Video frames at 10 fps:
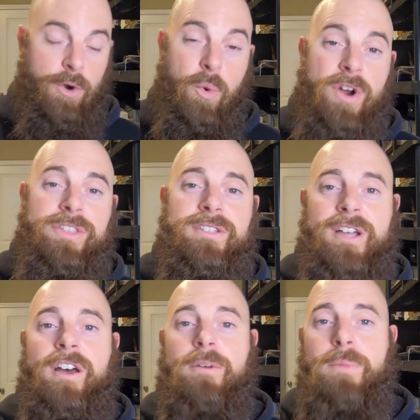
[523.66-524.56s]
they're worth a
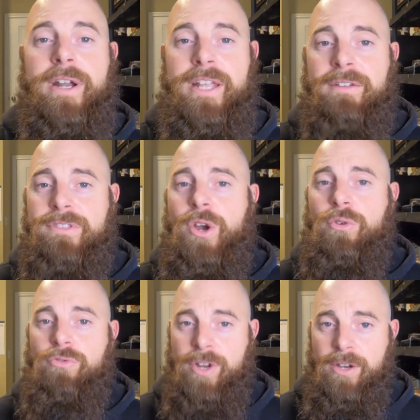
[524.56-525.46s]
ton of money if
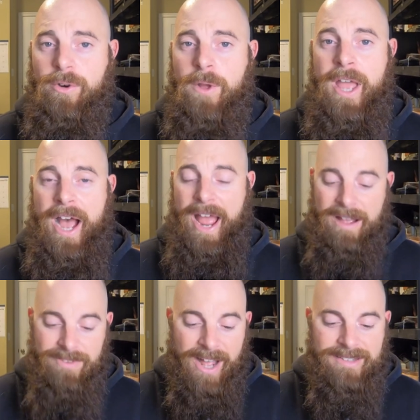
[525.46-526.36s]
they're real. I
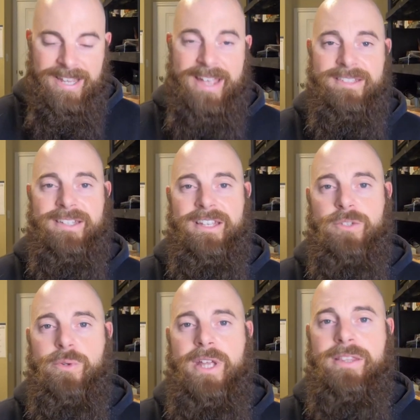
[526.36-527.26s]
have not tested
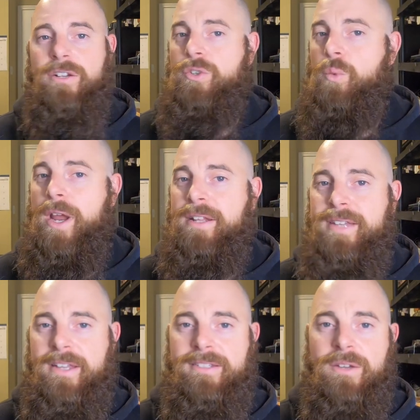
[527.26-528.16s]
this one yet. There's a way to
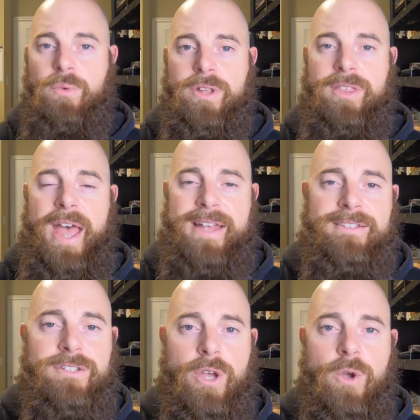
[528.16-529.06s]
test it with
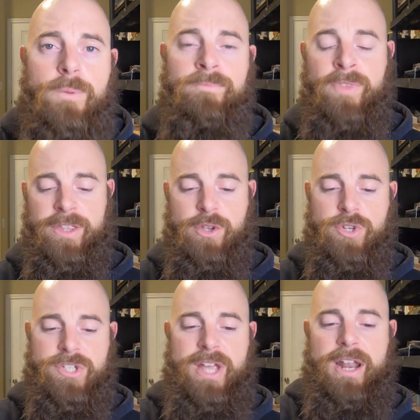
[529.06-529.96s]
acetone. You
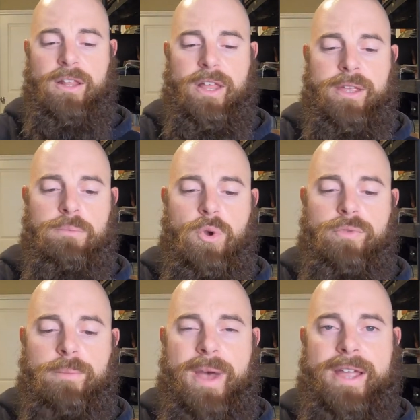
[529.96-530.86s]
just kind of like
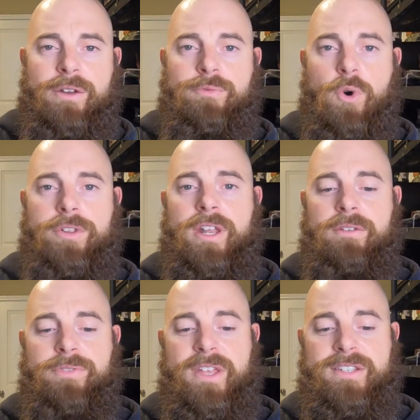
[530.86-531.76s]
move it back and forth, and
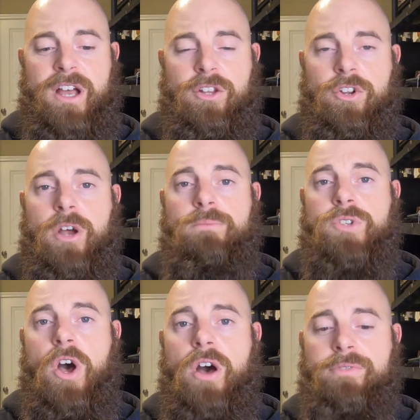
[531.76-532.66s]
if this color
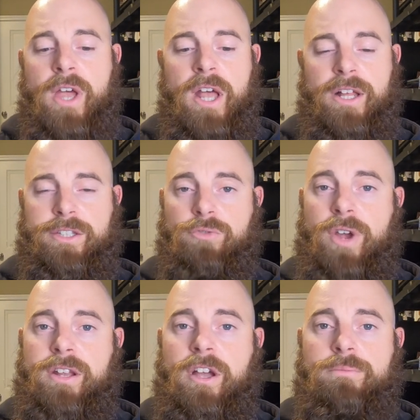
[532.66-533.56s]
comes off, like the
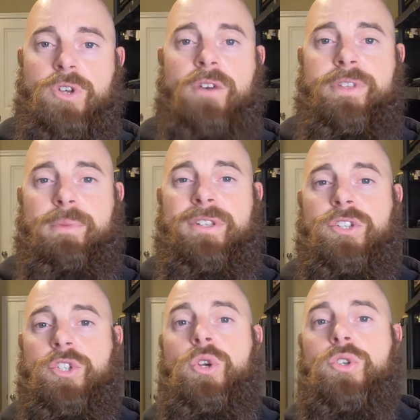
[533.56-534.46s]
red comes off, that means
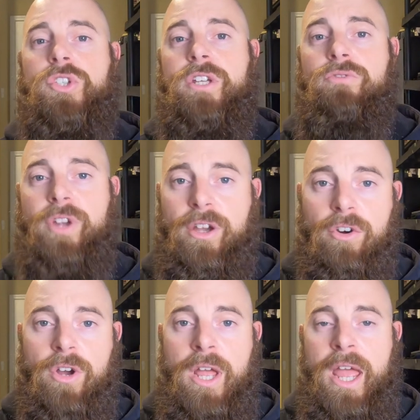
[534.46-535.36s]
it's usually
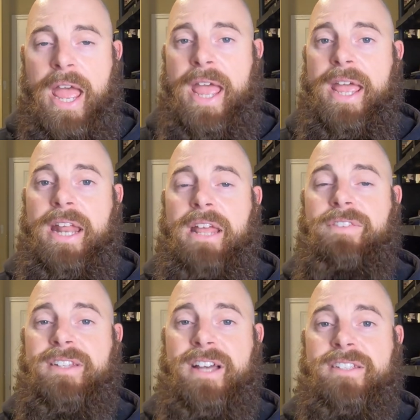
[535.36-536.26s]
real, and
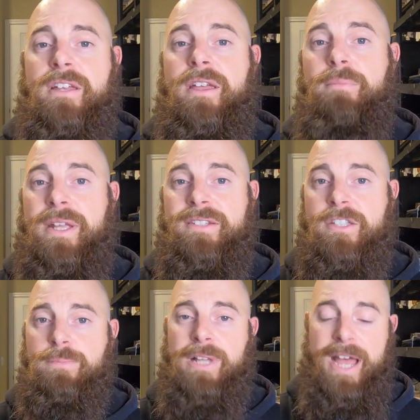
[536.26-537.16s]
if it doesn't, it means
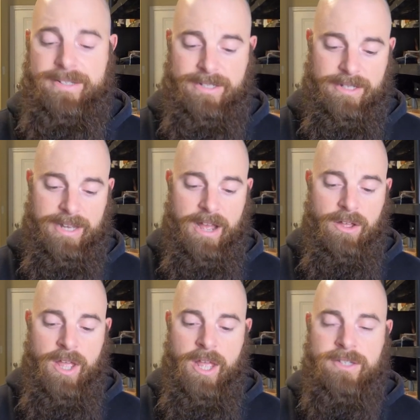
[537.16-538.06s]
it's plastic.
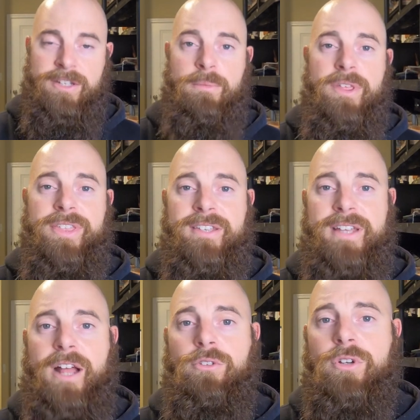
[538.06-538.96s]
Now, some of the things
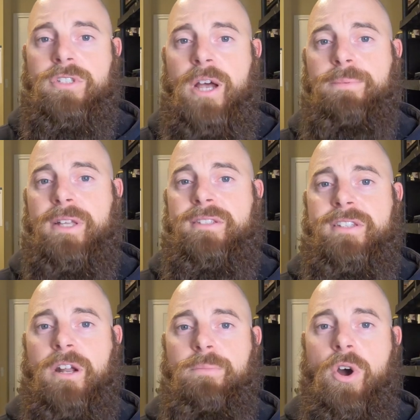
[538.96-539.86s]
I looked up that
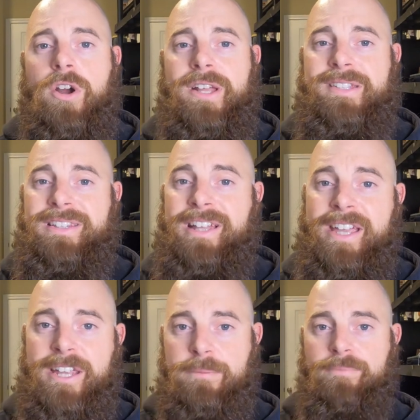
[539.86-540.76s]
Cinnabar is
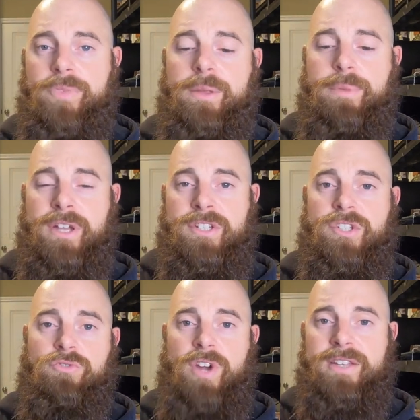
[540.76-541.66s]
light, because
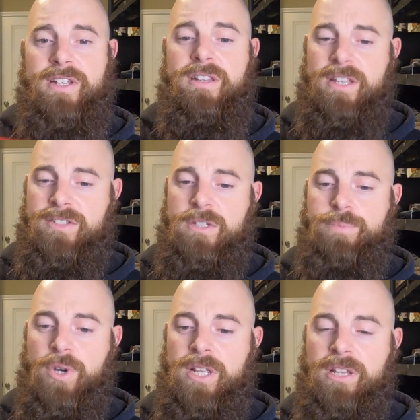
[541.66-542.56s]
it's a resin. This is
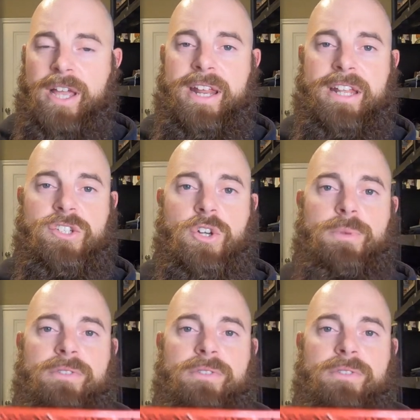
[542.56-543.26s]
pretty light and it's gonna